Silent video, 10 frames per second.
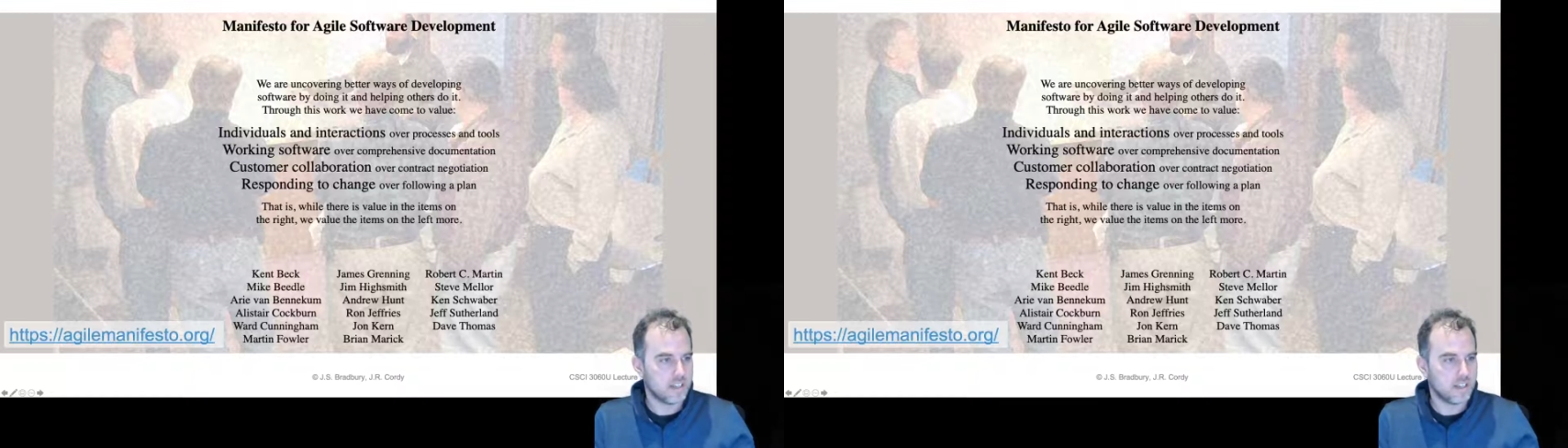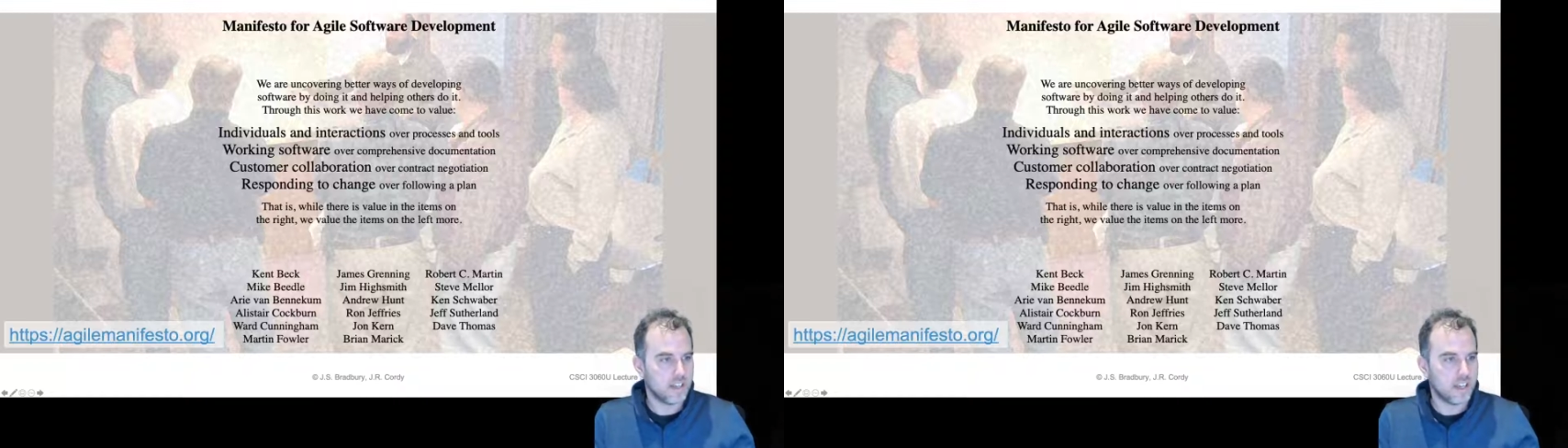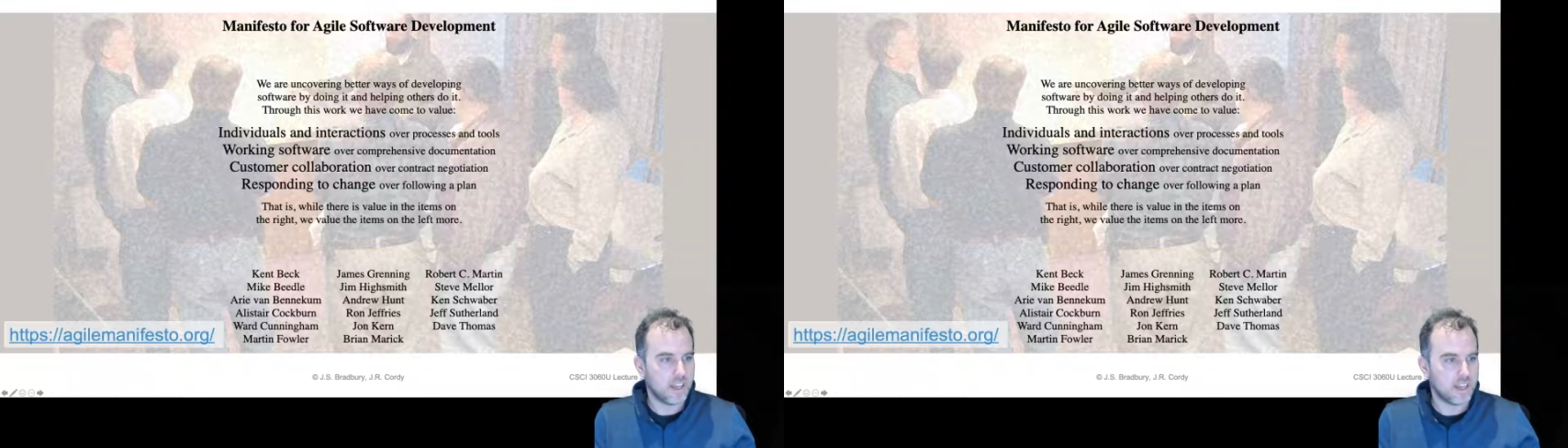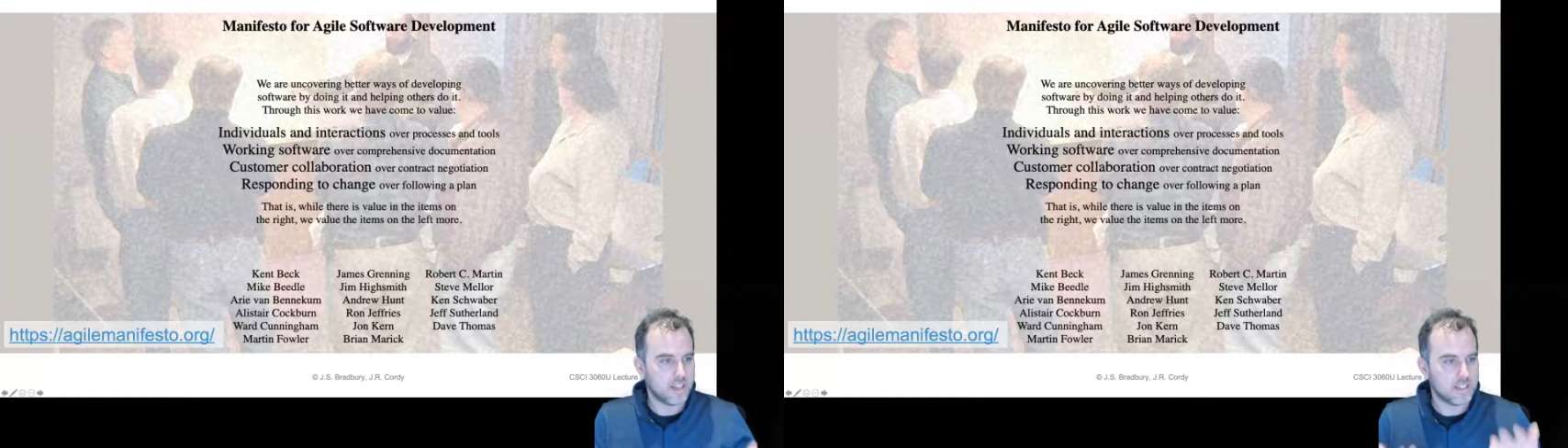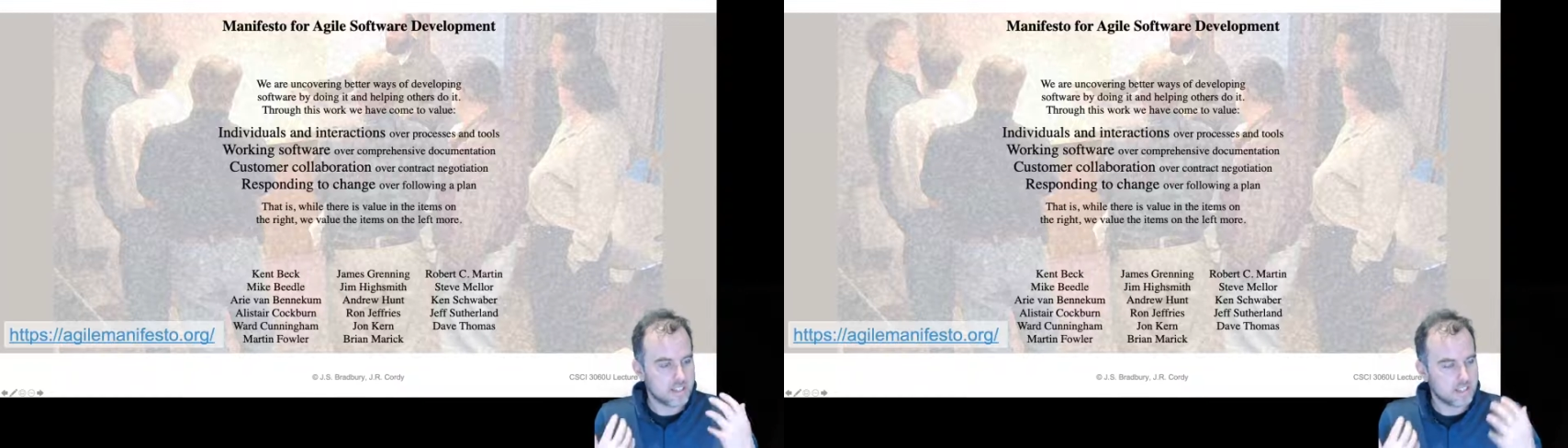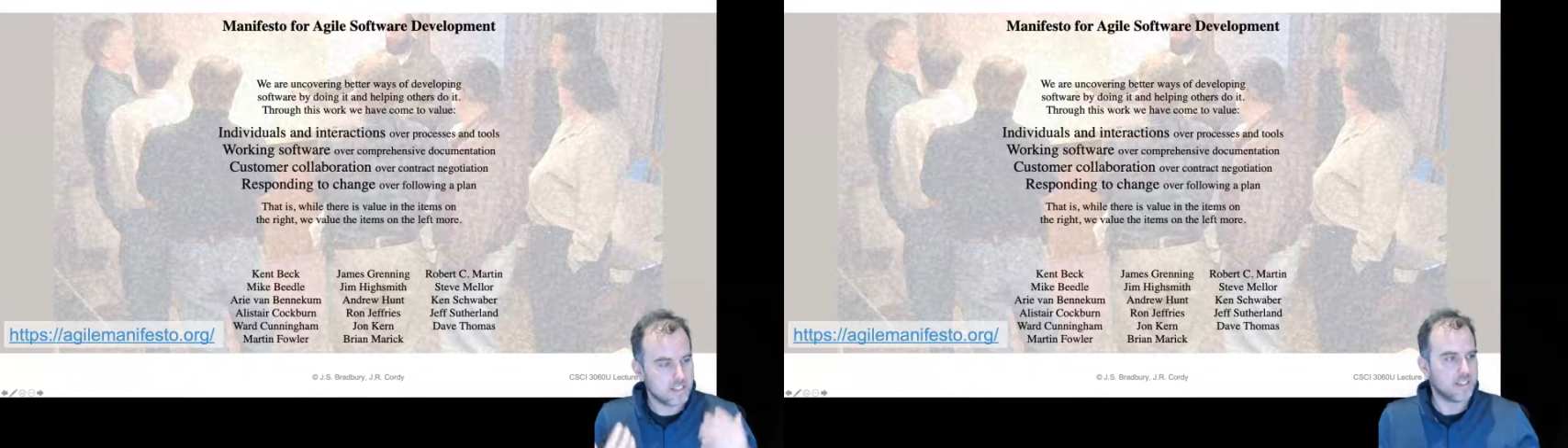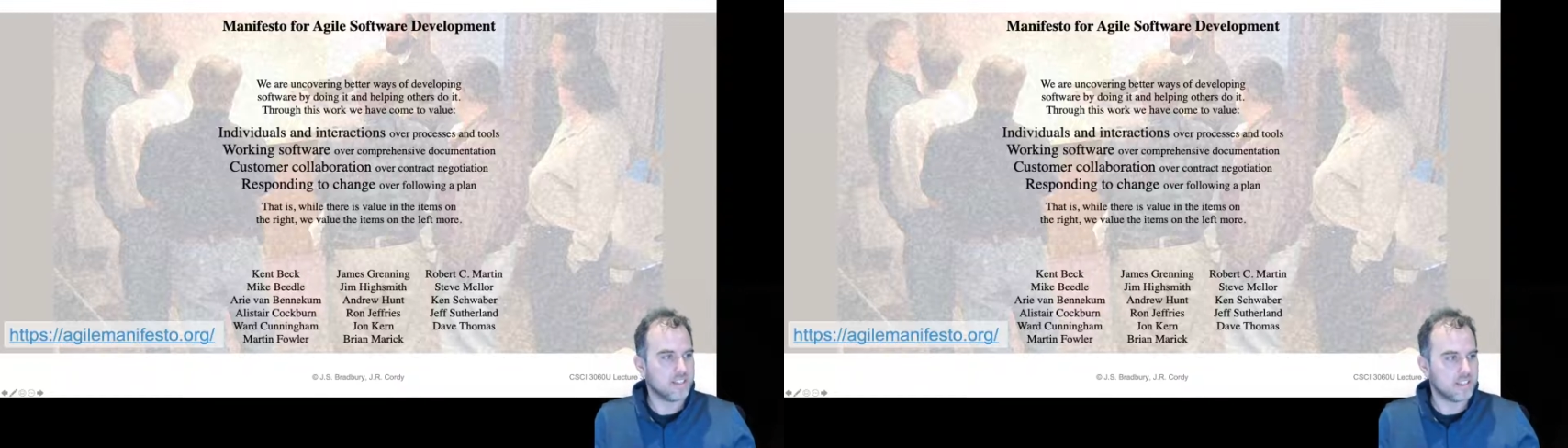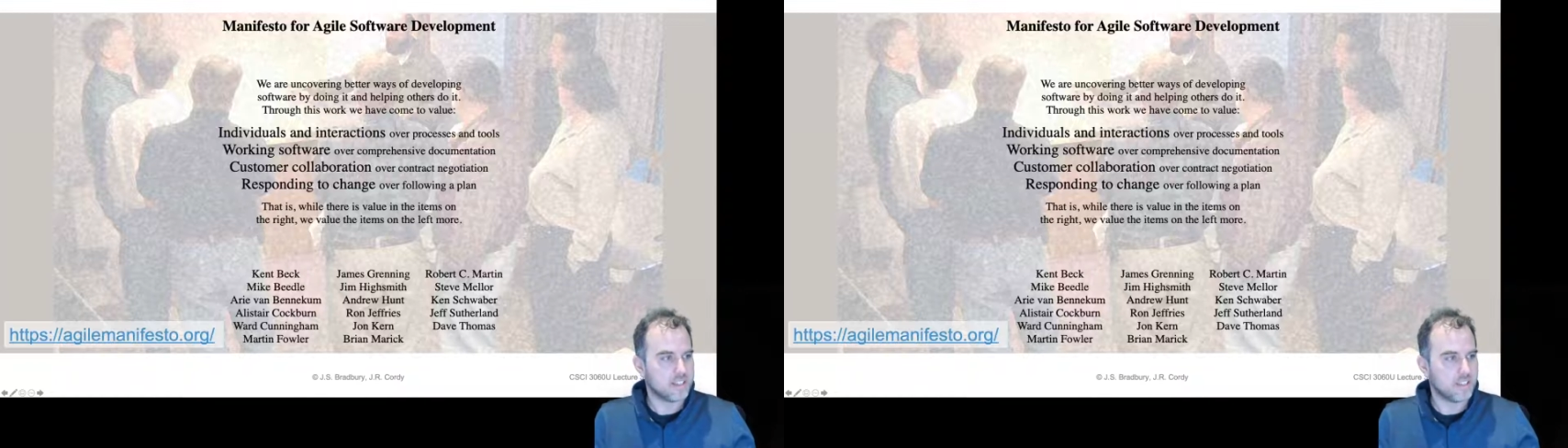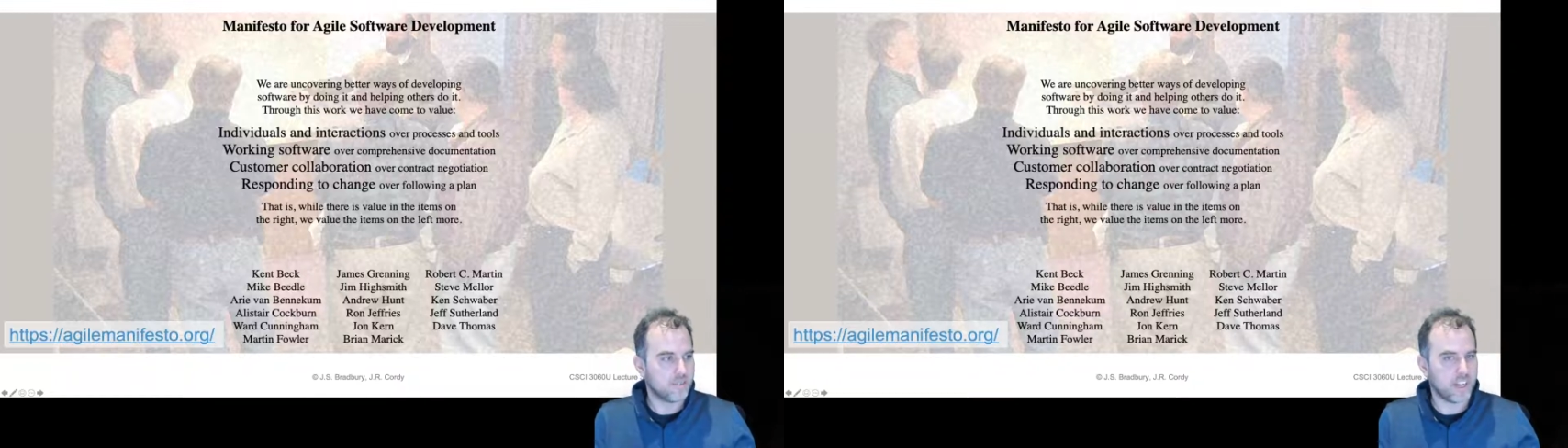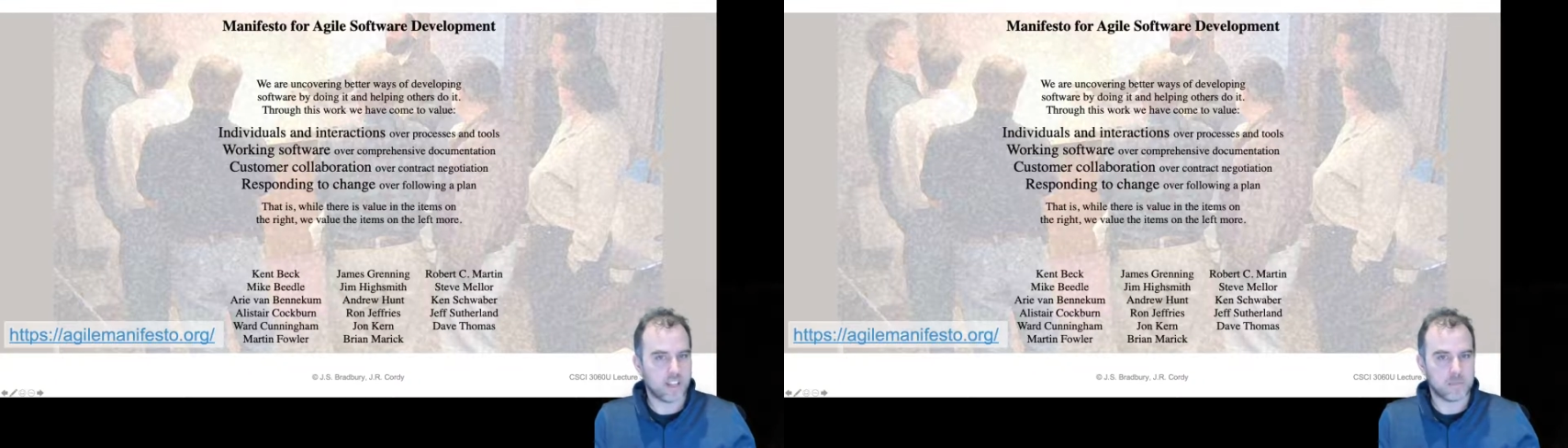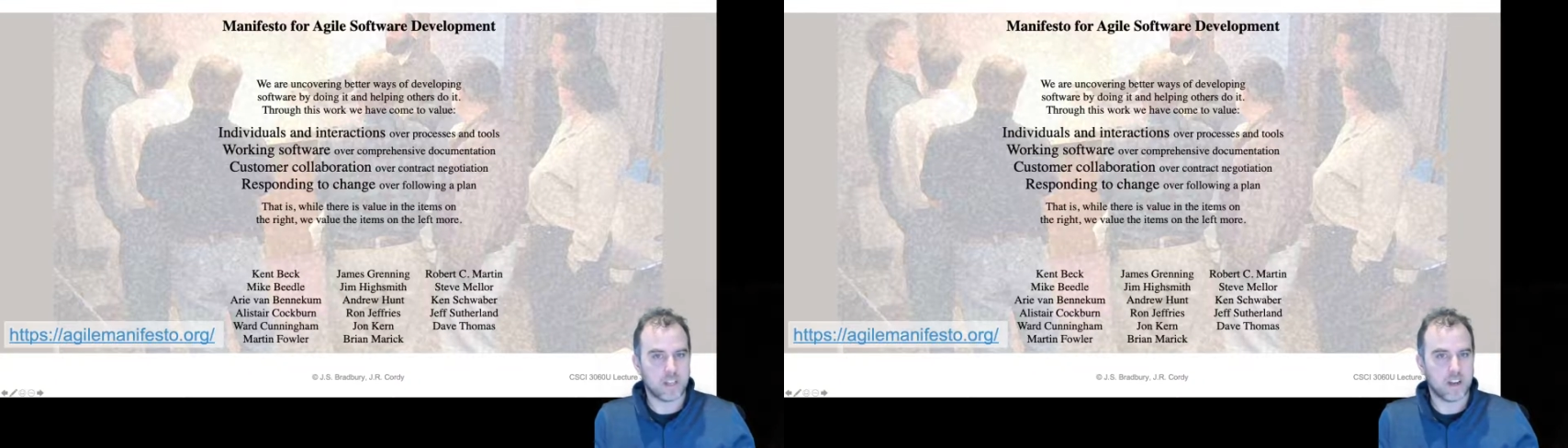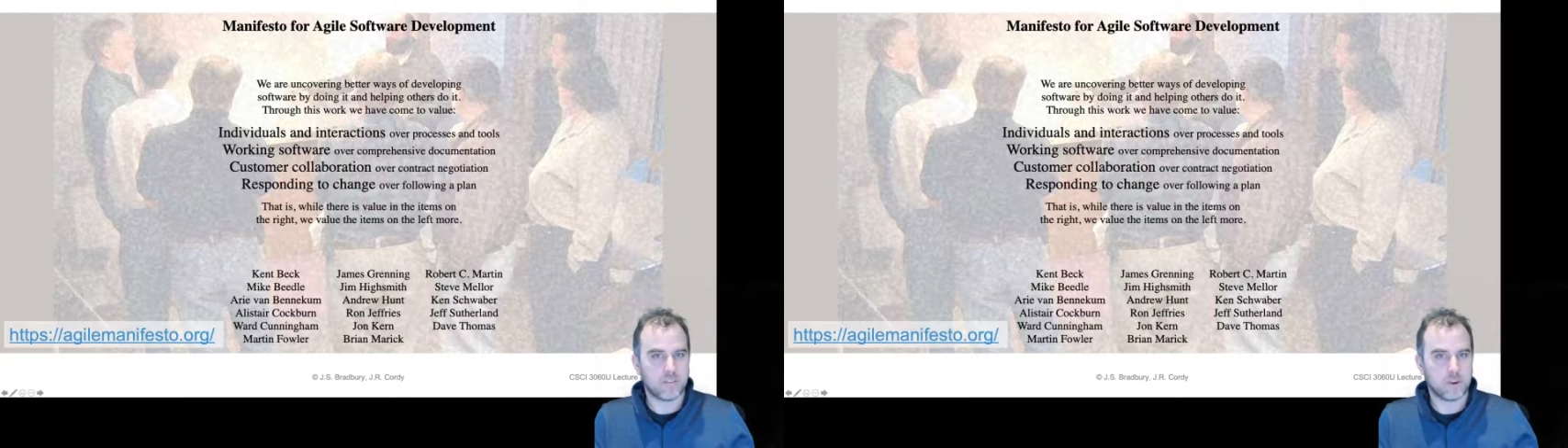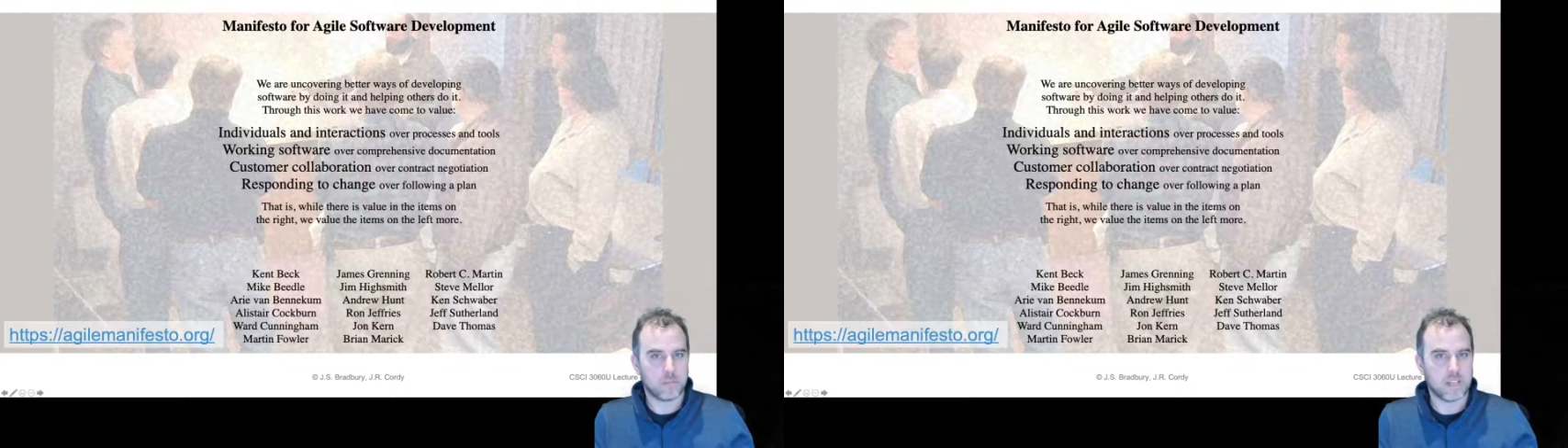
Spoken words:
and develop software